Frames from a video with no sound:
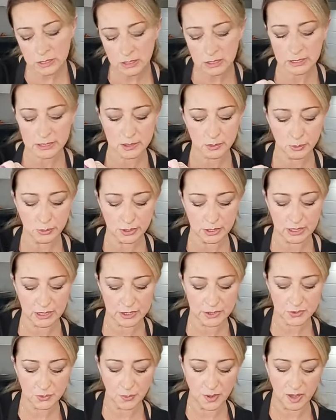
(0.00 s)
let's put it
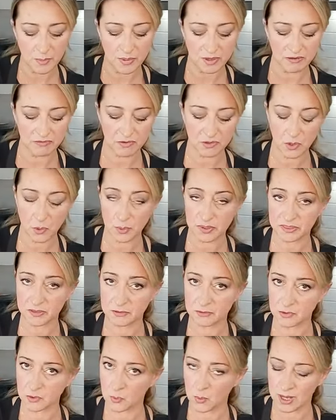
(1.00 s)
this way, but if you go with the
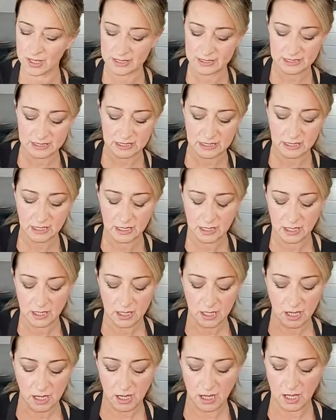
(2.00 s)
good quality,
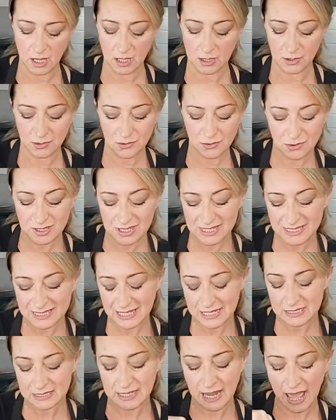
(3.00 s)
usually it
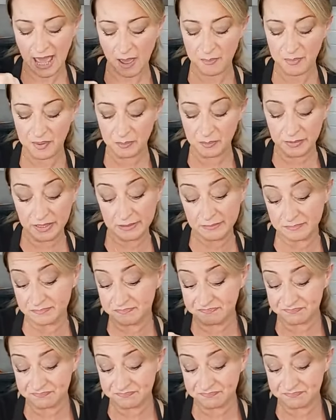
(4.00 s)
doesn't happen, but